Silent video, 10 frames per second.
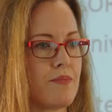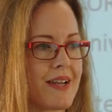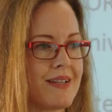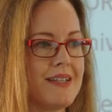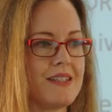
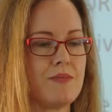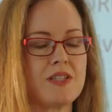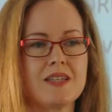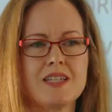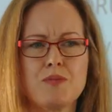magnesium.
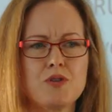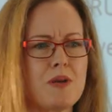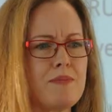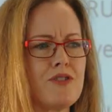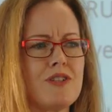It's things most
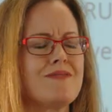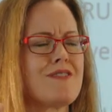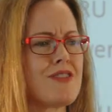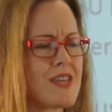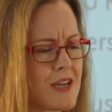people don't even
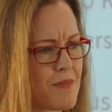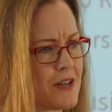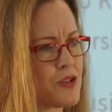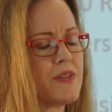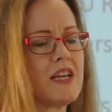think
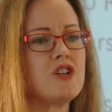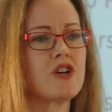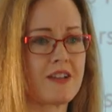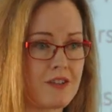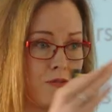about when they
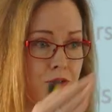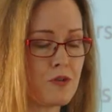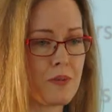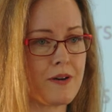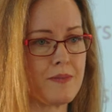look at the
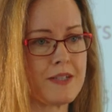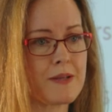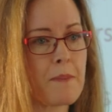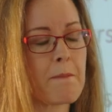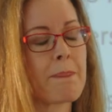food pyramid.
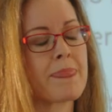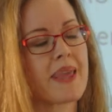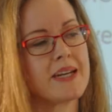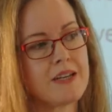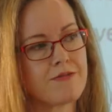
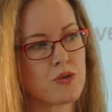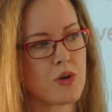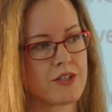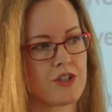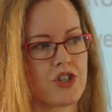And if you
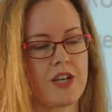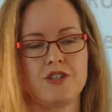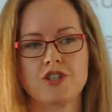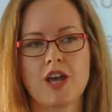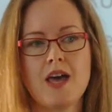want to
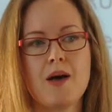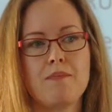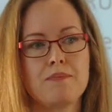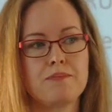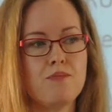change it,
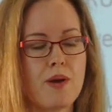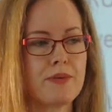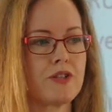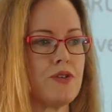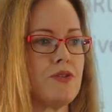
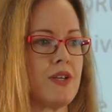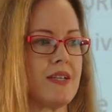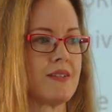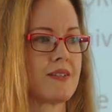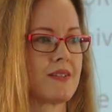remember two
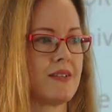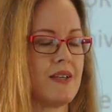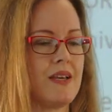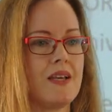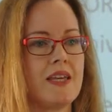things.
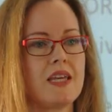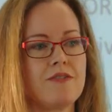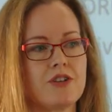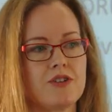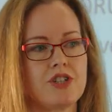If
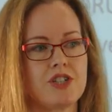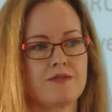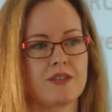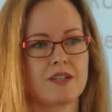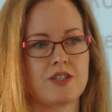you're going to
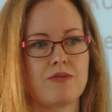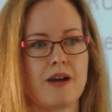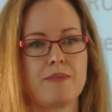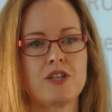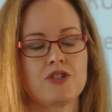shift things
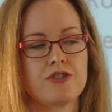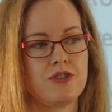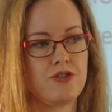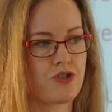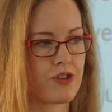around, make sure the
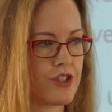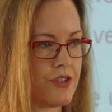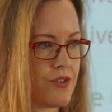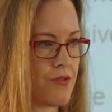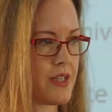
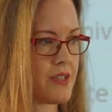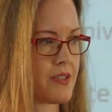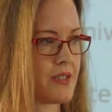nutrition is right,